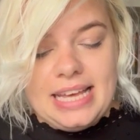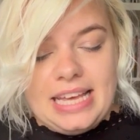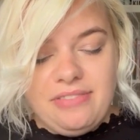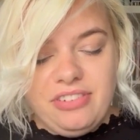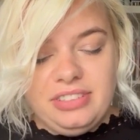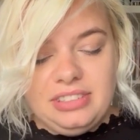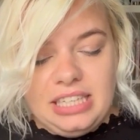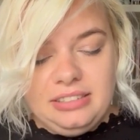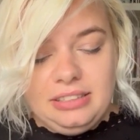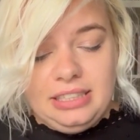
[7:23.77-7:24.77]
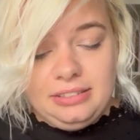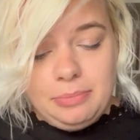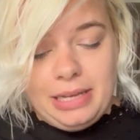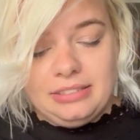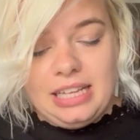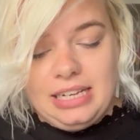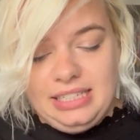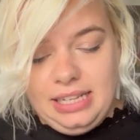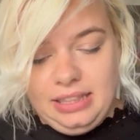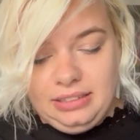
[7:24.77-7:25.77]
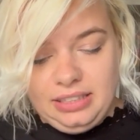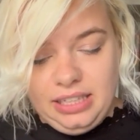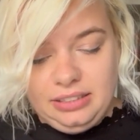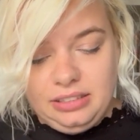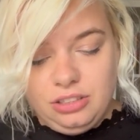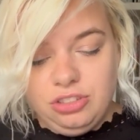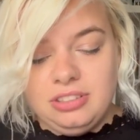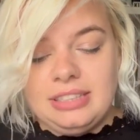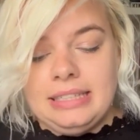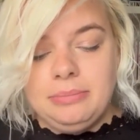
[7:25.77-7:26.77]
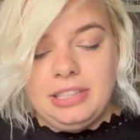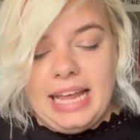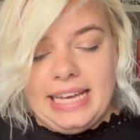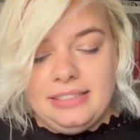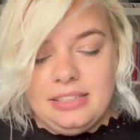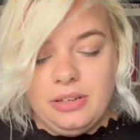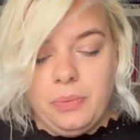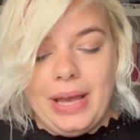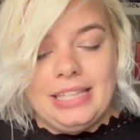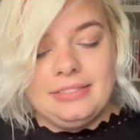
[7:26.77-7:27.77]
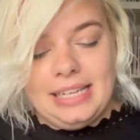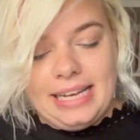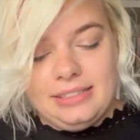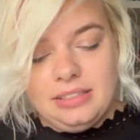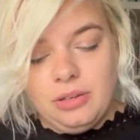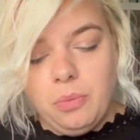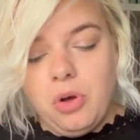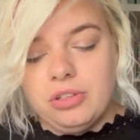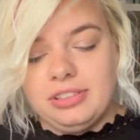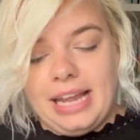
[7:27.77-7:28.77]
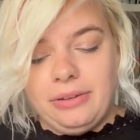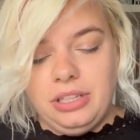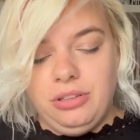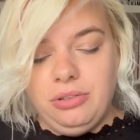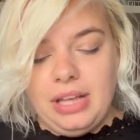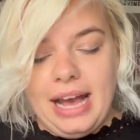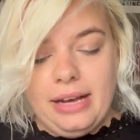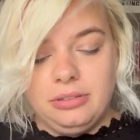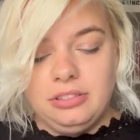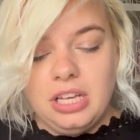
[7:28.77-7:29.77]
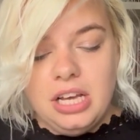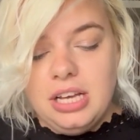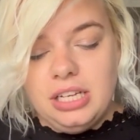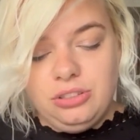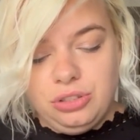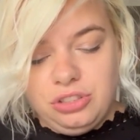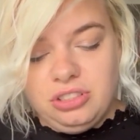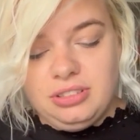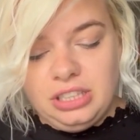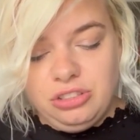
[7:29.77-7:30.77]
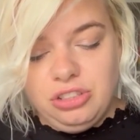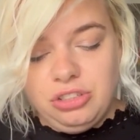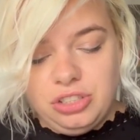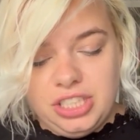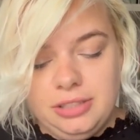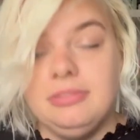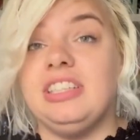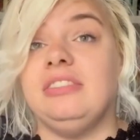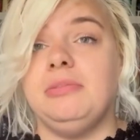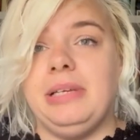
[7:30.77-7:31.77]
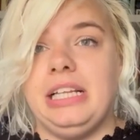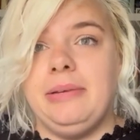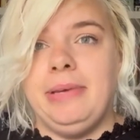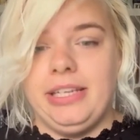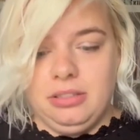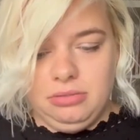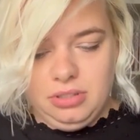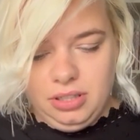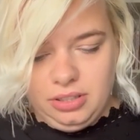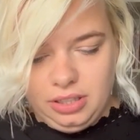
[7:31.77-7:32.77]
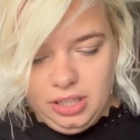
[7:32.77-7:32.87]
Eva is Isabel's antithesis. She sleeps late, wakes late, walks loudly through the house, and touches things she shouldn't. Sounds a bit like me, oh God.